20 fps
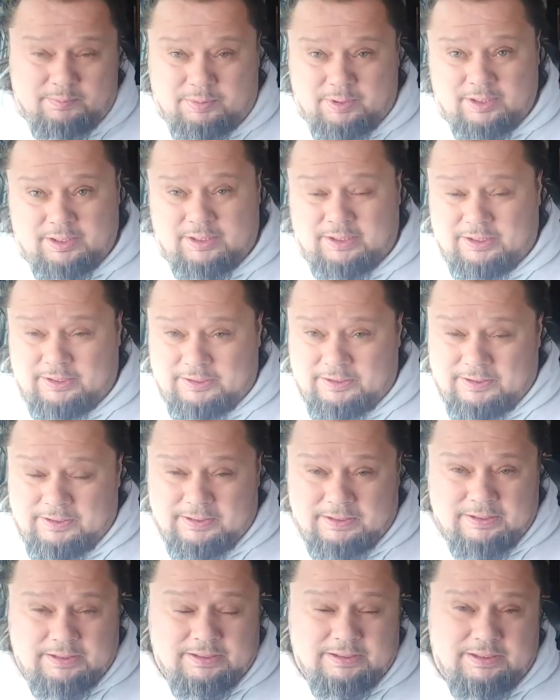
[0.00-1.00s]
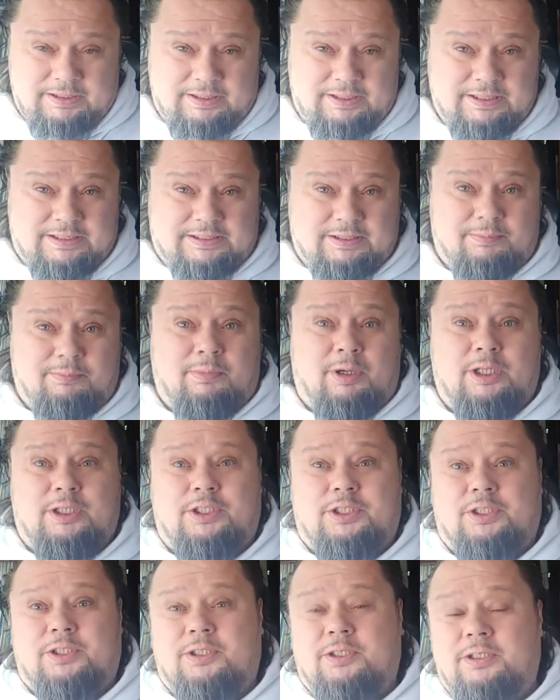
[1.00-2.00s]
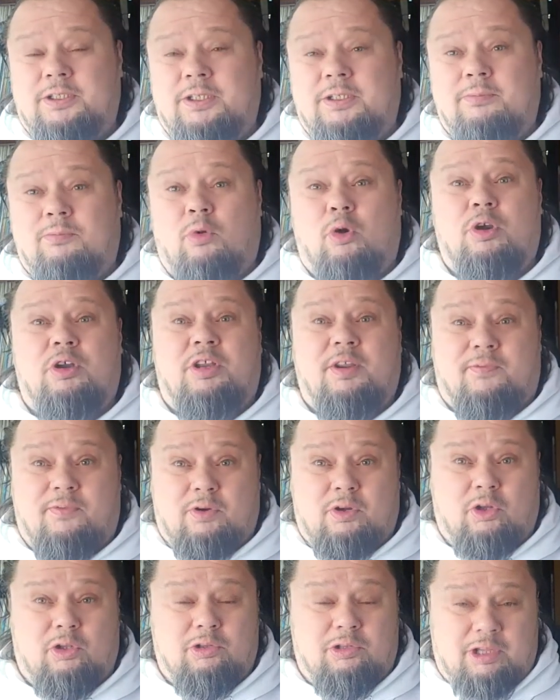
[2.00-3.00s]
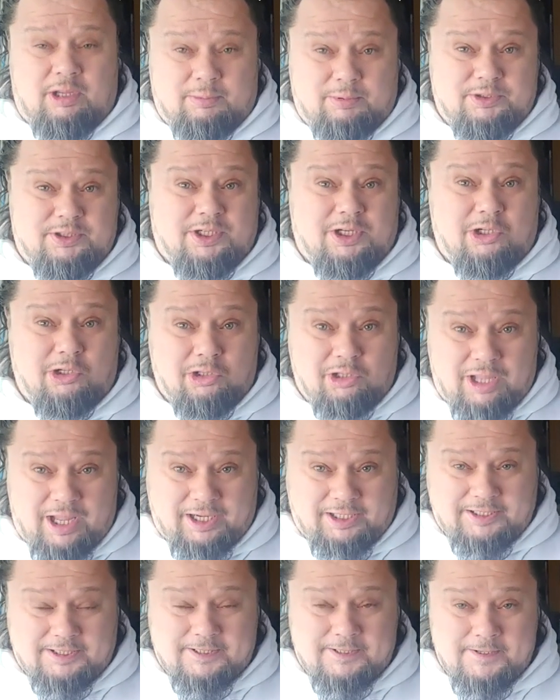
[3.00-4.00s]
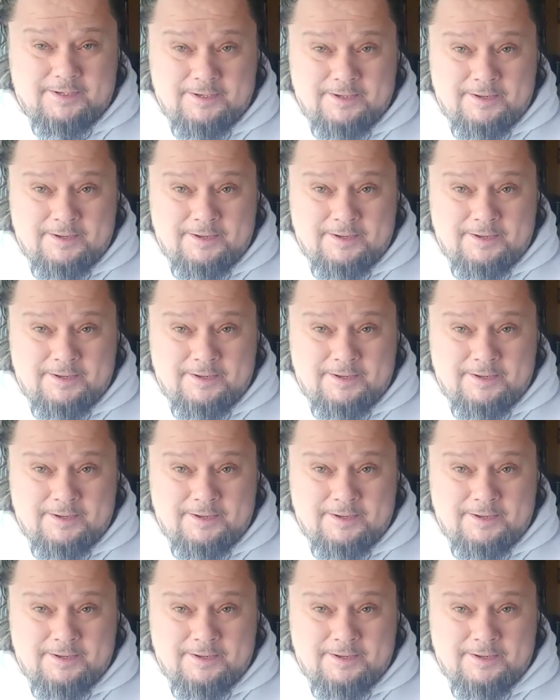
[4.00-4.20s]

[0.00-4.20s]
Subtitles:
but it's a much more difficult label to collect.